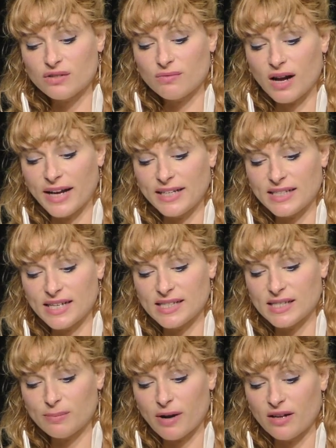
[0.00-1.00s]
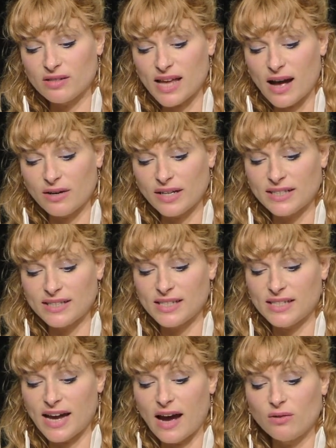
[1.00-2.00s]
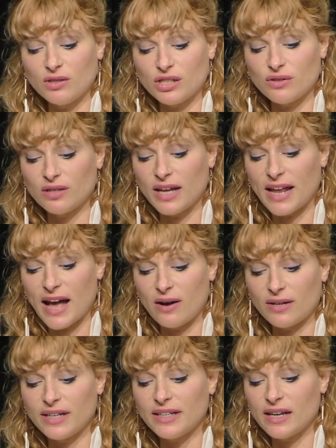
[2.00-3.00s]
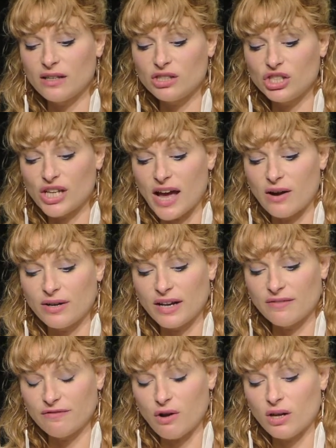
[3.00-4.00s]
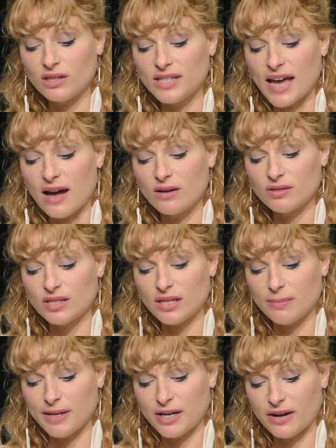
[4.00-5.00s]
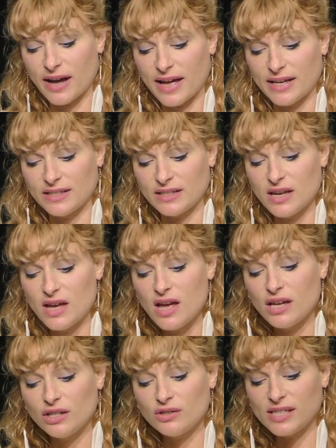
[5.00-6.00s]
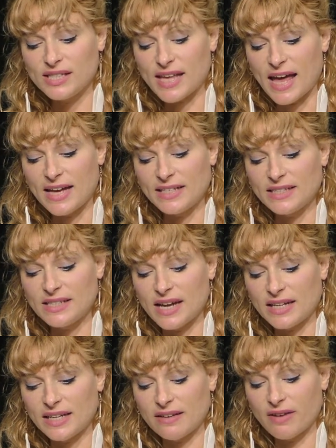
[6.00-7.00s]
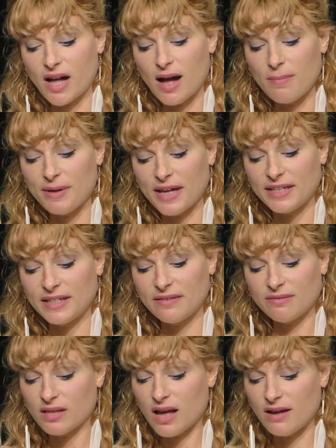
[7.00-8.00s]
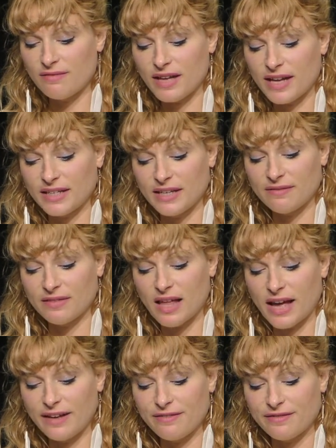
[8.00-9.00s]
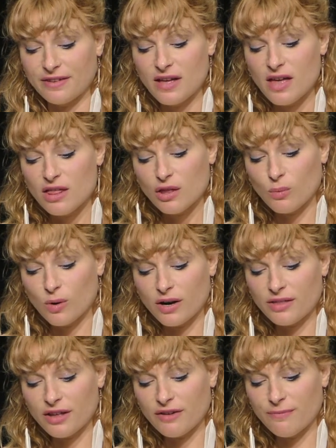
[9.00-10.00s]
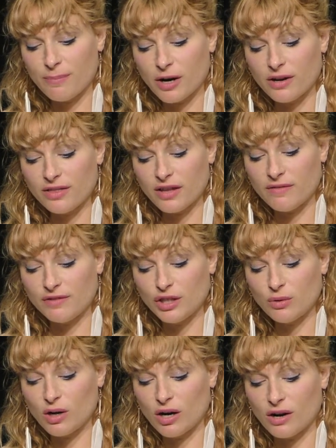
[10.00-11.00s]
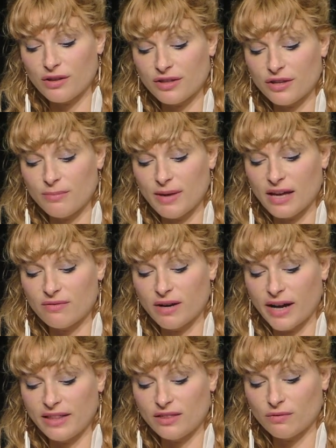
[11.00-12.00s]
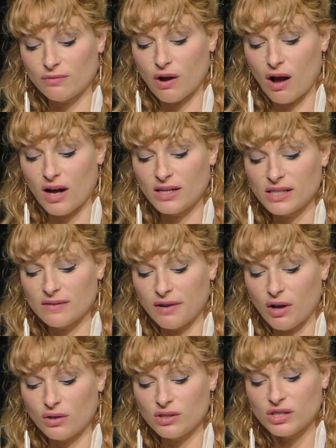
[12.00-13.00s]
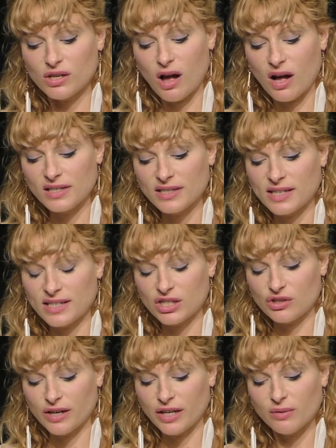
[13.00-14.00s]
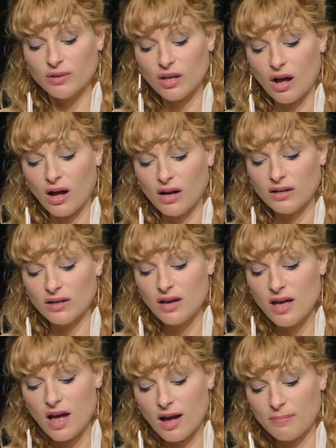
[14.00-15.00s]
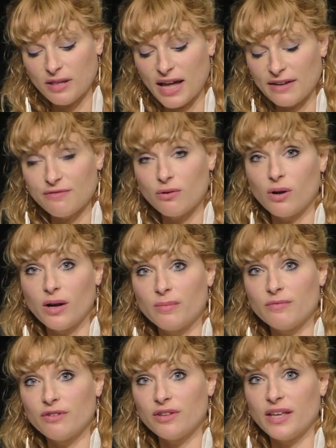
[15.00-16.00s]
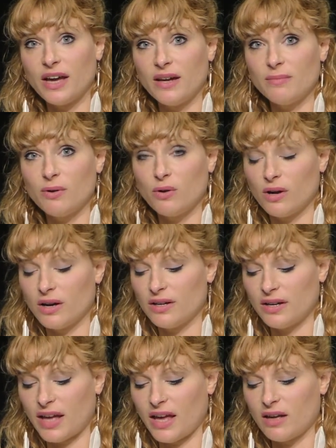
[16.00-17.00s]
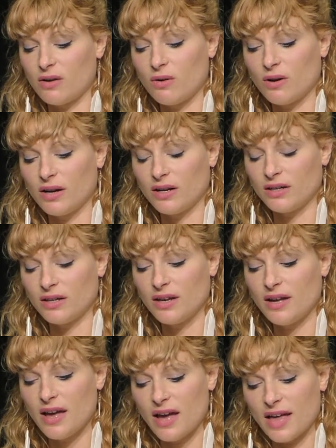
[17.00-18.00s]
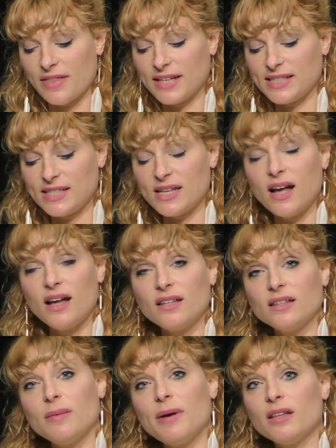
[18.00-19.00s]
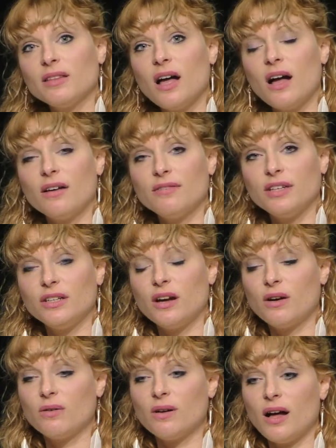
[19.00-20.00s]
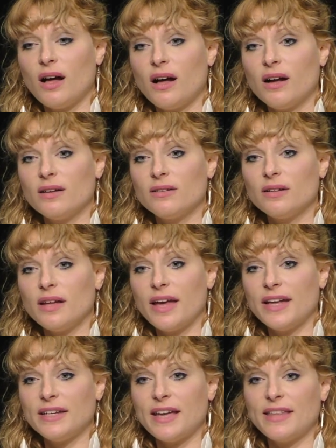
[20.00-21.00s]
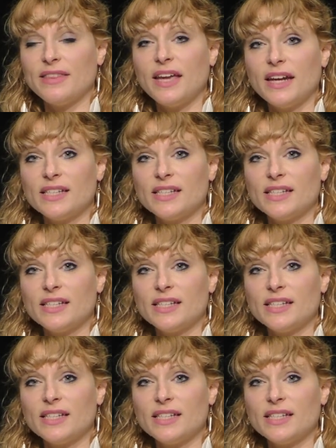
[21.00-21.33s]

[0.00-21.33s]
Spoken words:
right and sprouts out into doubt. You let out an ill shout and fall down to the bitter end. You descend and give up and give love and give life, the worth of birth of new earth to make right the wrongs of old songs that string you along, a platform for the unborn acorn. And that's about love, you know, and in the end